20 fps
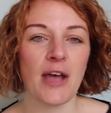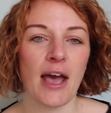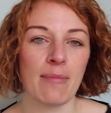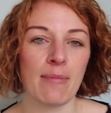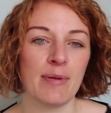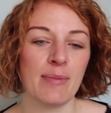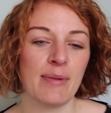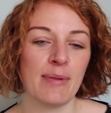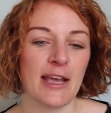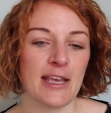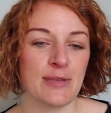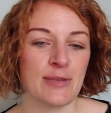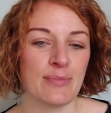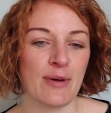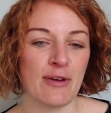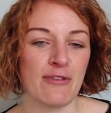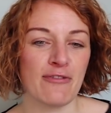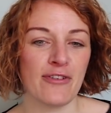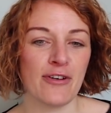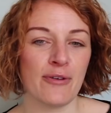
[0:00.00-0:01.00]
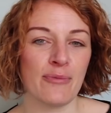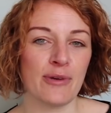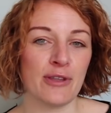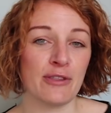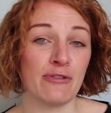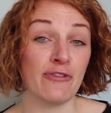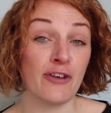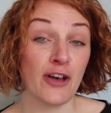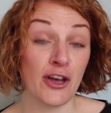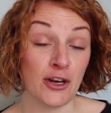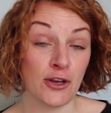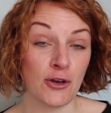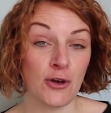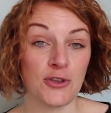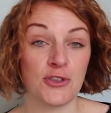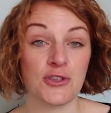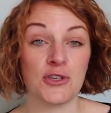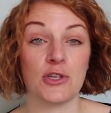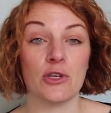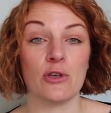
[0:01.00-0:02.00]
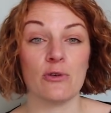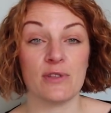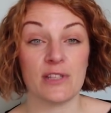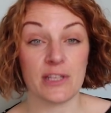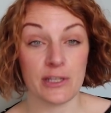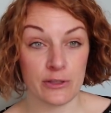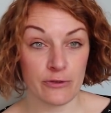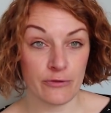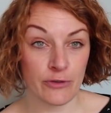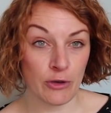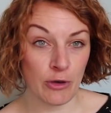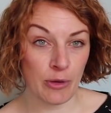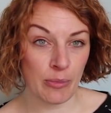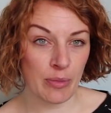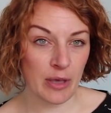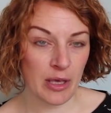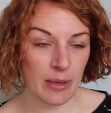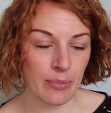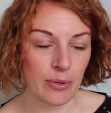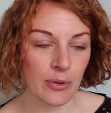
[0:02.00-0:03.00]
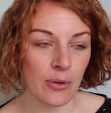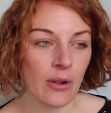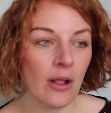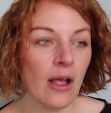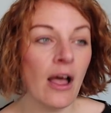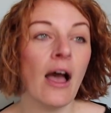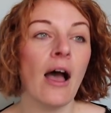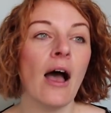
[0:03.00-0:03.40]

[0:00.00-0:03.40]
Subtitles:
Happy Place with Fern Cotton, who is interviewing people.